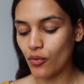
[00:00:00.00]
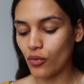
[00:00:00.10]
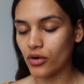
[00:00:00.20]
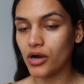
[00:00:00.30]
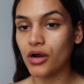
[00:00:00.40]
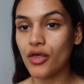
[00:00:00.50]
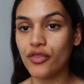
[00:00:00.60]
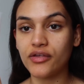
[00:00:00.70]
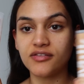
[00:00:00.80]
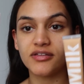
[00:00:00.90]
or
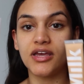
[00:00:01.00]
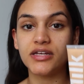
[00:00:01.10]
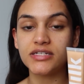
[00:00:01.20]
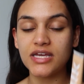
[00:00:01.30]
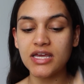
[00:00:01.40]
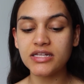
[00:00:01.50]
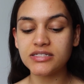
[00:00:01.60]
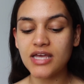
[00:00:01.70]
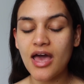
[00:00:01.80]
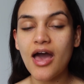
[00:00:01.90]
the Skin Tint.